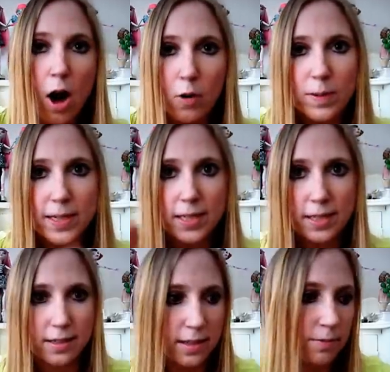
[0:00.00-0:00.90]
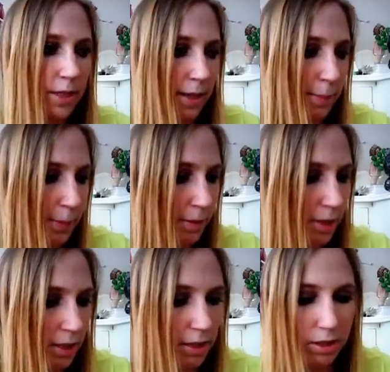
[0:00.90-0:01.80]
always gives samples.
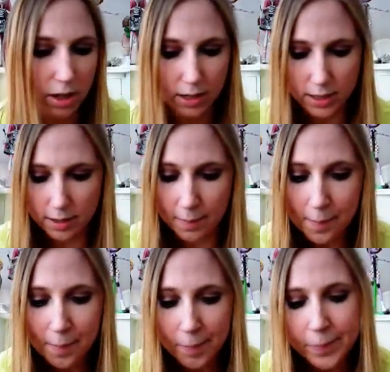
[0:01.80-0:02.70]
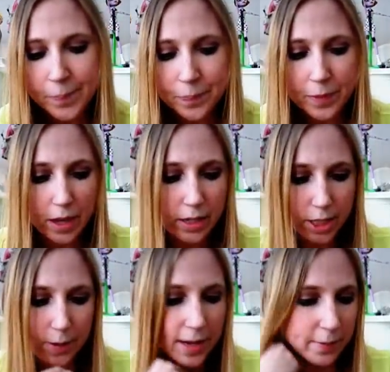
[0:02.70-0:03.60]
It's awesome.
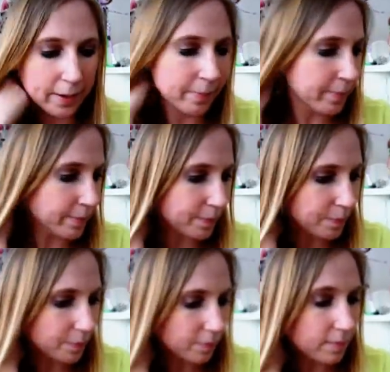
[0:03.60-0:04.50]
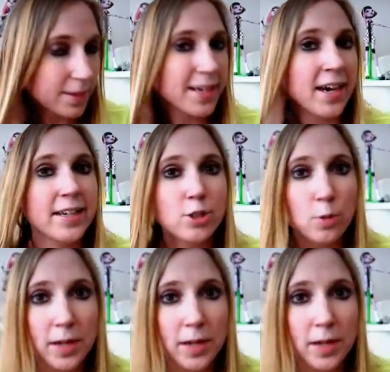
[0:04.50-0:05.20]
So anyway, I had a